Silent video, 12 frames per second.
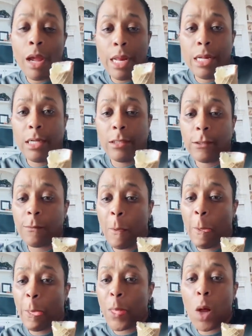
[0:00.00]
It is.
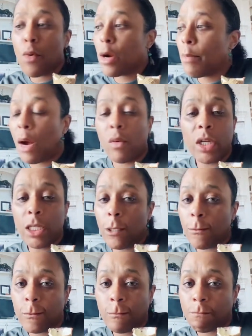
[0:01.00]
Don't worry about what he
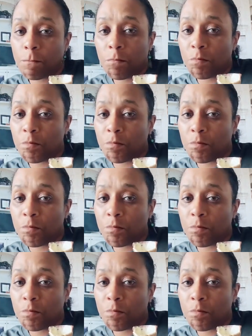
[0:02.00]
doing.